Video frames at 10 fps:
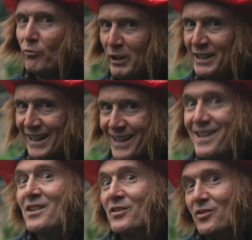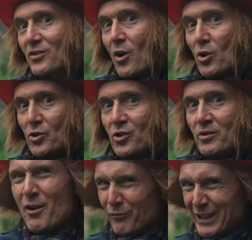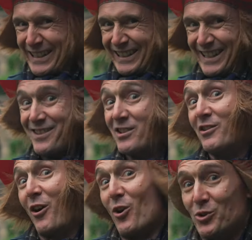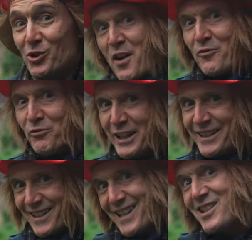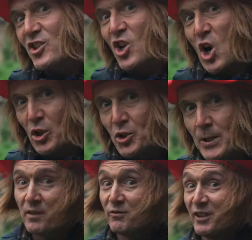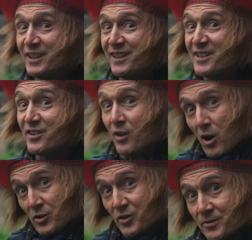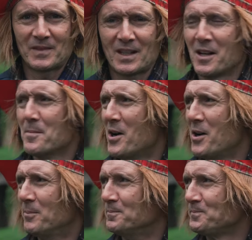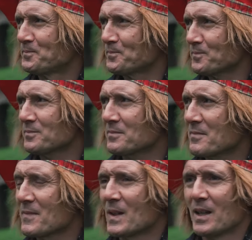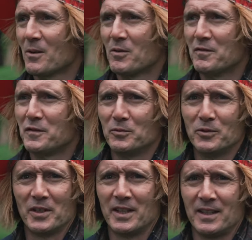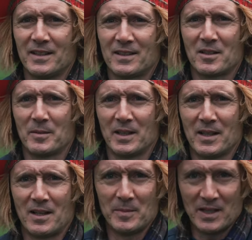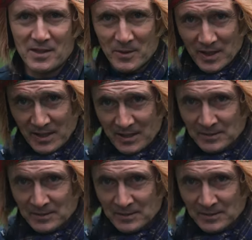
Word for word: Ridley Scotch, Ridley Scotch, Ridley Scotch, Ridley Scotch. Come on. Get one full run at it. It's going to be a nightmare to edit.